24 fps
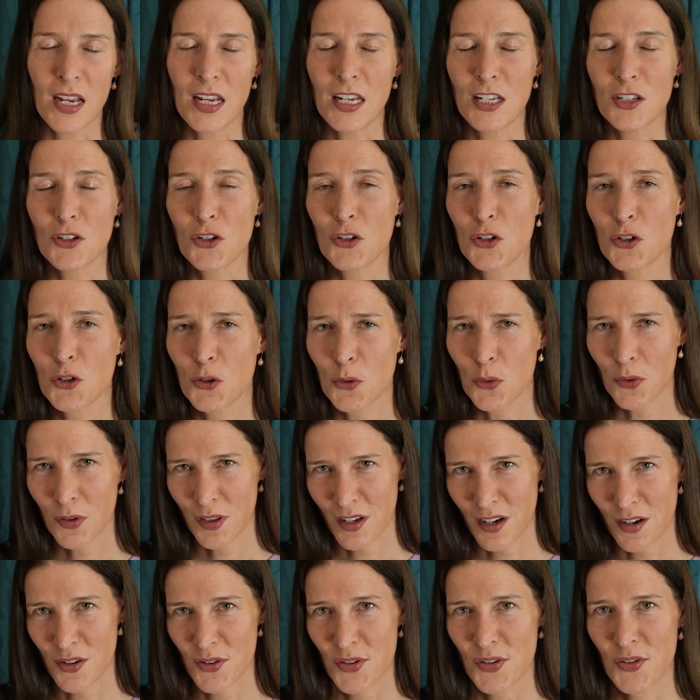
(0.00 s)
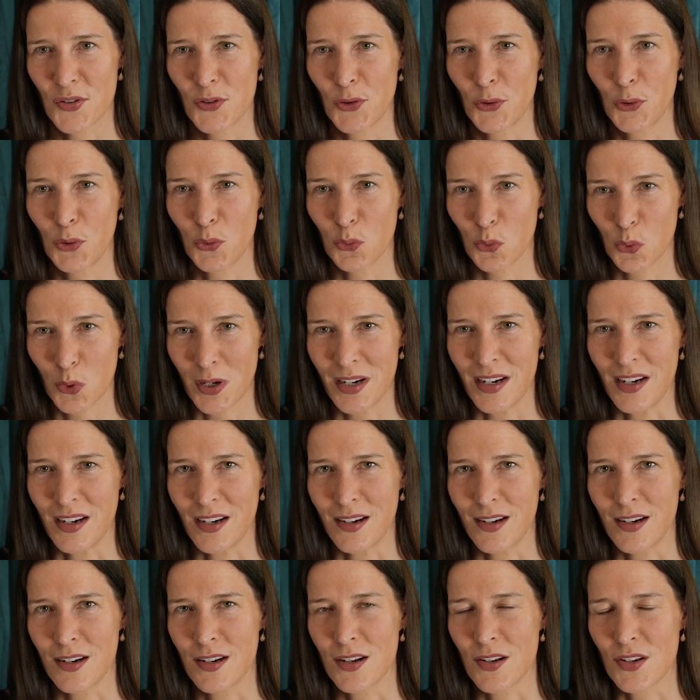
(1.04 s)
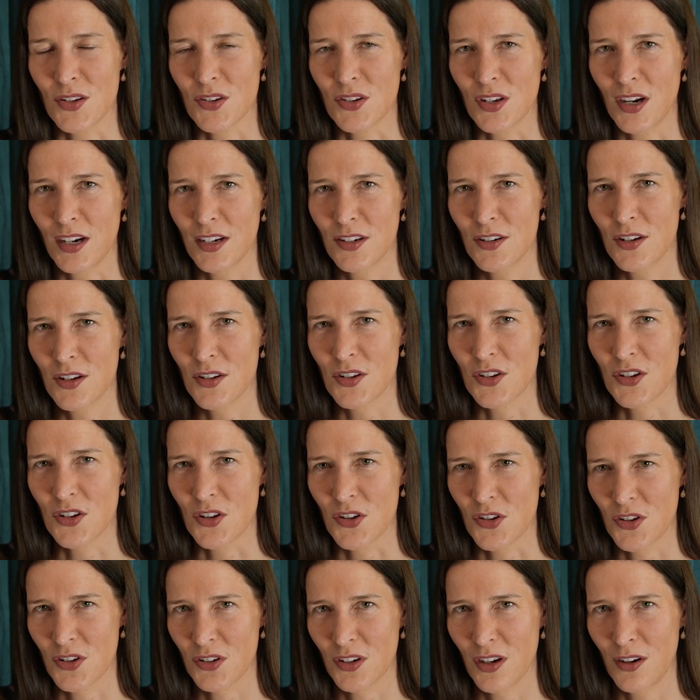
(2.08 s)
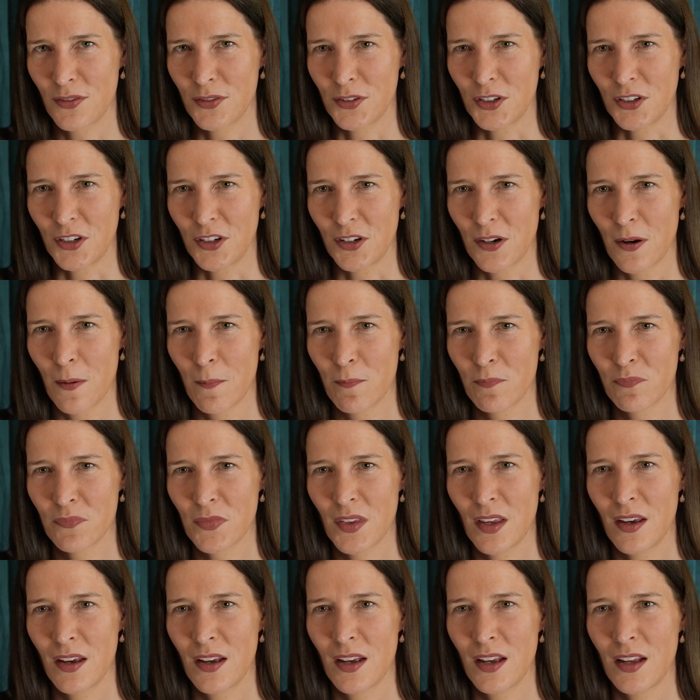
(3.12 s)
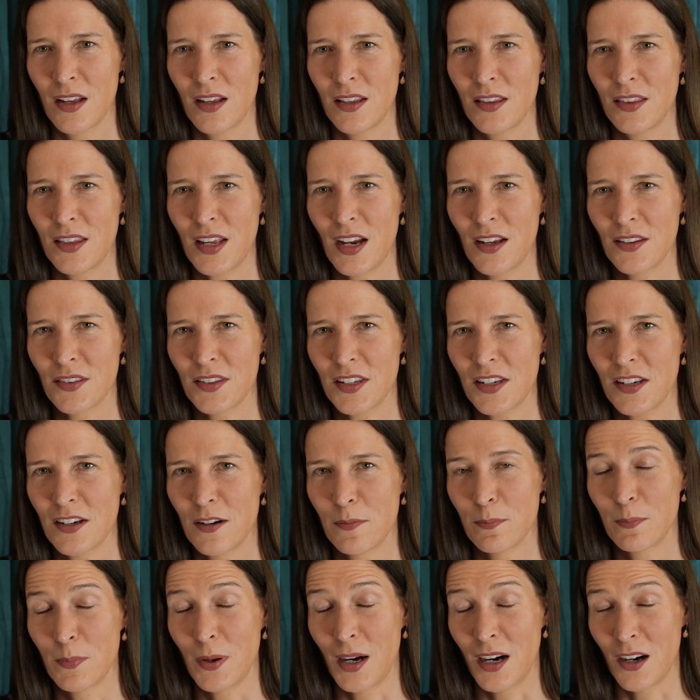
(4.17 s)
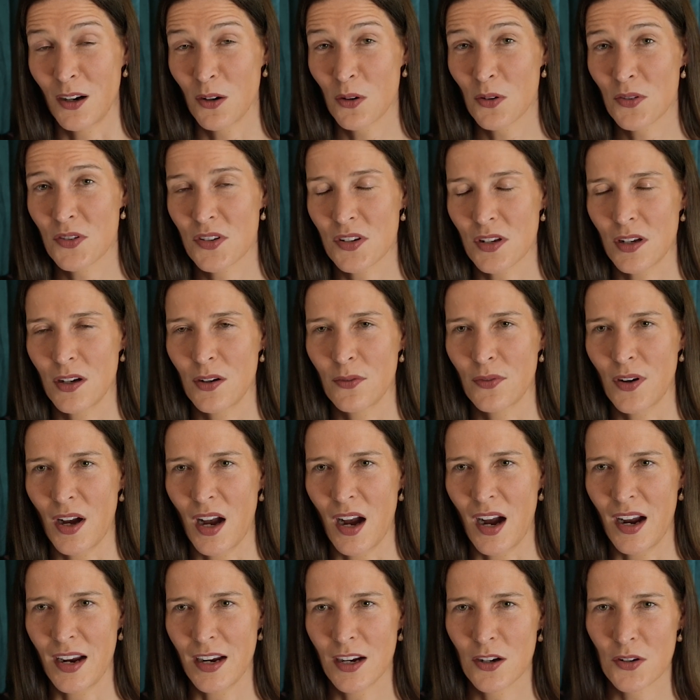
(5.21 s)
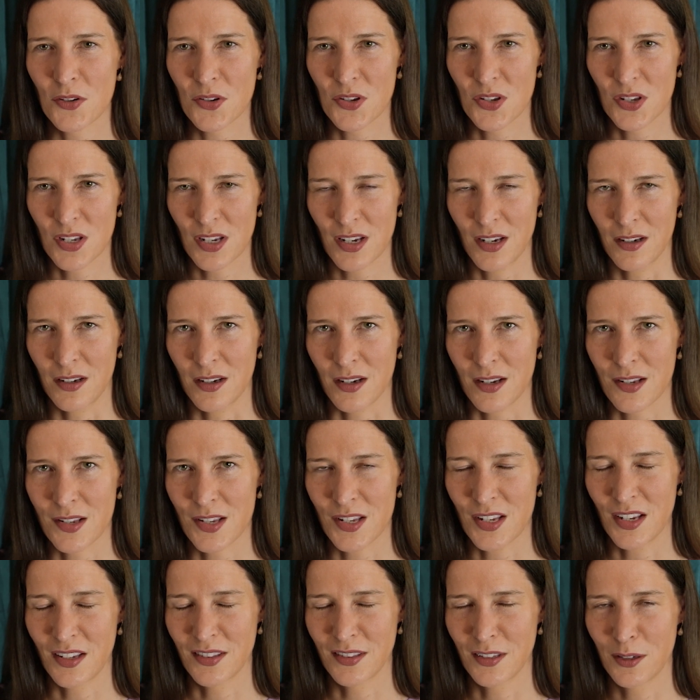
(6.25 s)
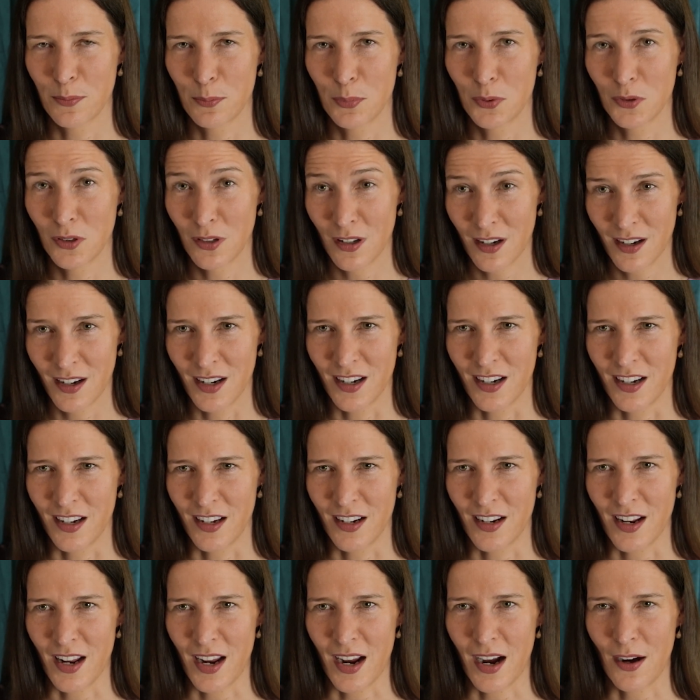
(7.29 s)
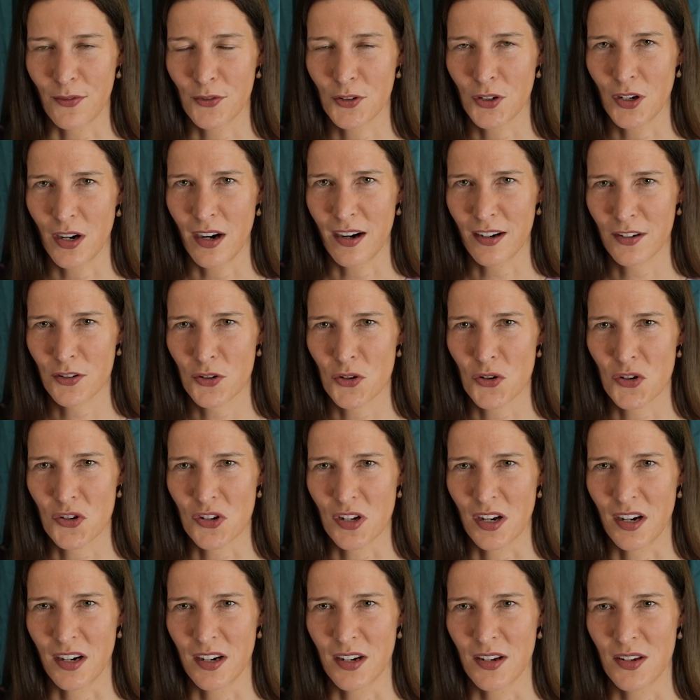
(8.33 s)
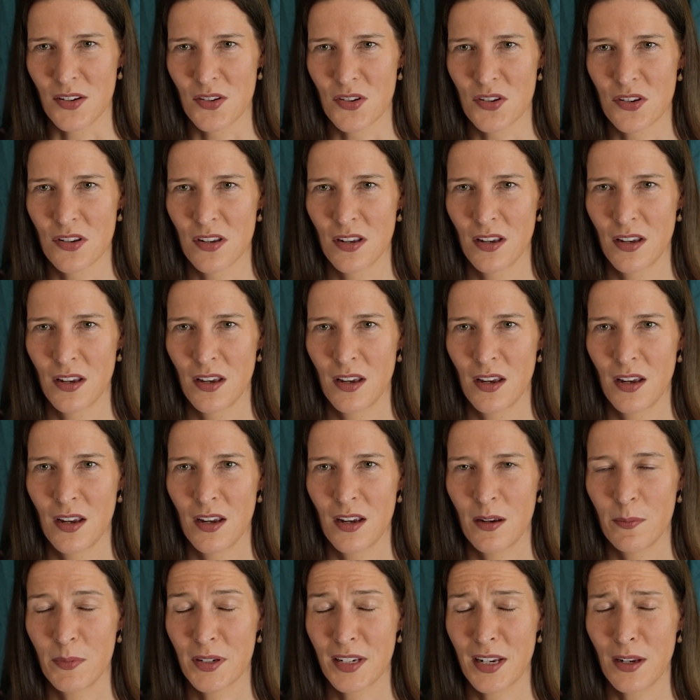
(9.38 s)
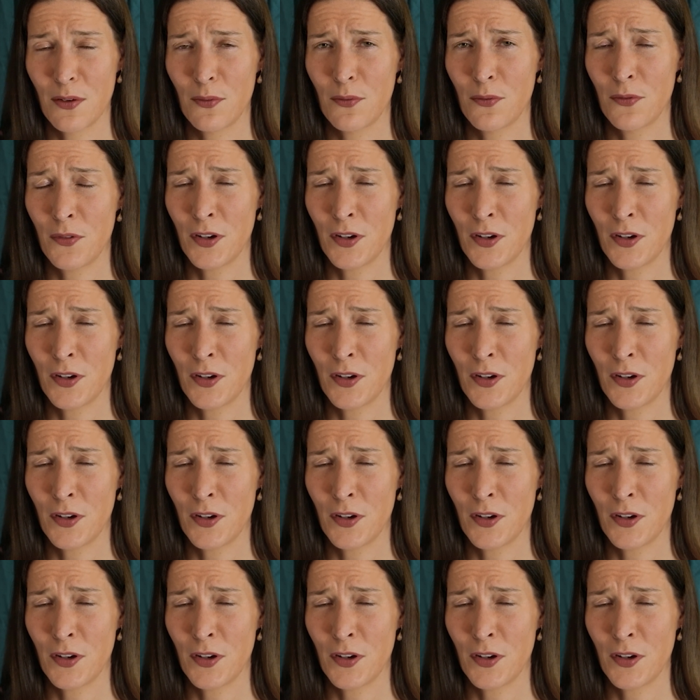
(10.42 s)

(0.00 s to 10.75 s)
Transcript: In 2003, scientists discovered that the amount of IL 6 in the blood after exercise became